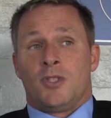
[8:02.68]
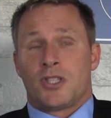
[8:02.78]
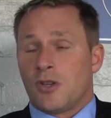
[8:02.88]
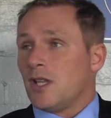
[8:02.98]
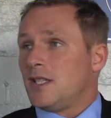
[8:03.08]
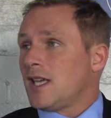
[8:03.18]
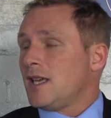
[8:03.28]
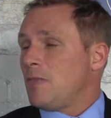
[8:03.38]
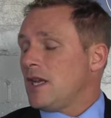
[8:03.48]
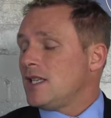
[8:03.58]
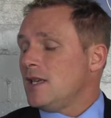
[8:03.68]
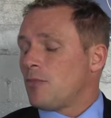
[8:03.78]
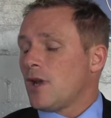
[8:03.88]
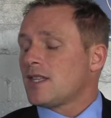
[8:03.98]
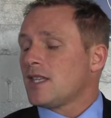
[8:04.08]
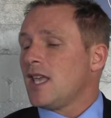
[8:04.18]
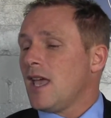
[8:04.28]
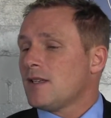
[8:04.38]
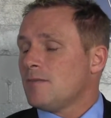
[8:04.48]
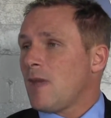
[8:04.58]
just got to take a big deep breath and
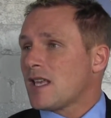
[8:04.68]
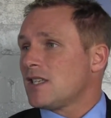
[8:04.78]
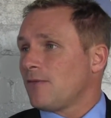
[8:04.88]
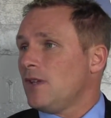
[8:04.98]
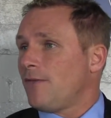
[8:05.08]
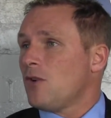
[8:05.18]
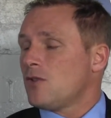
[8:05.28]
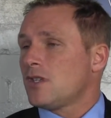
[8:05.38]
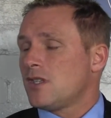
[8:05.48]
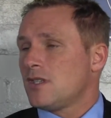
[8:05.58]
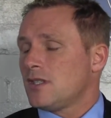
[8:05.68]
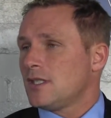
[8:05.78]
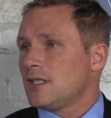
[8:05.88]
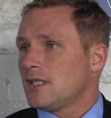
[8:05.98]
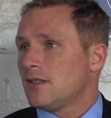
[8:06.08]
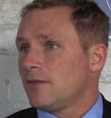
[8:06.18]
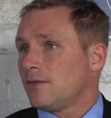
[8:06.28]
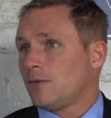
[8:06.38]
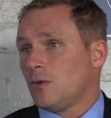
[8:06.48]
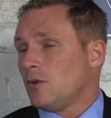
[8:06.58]
get massively focused
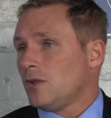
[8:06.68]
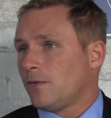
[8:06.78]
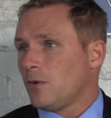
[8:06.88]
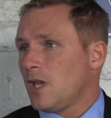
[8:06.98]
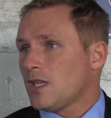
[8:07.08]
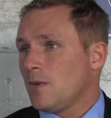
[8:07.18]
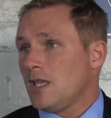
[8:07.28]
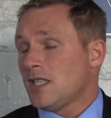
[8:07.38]
for next week.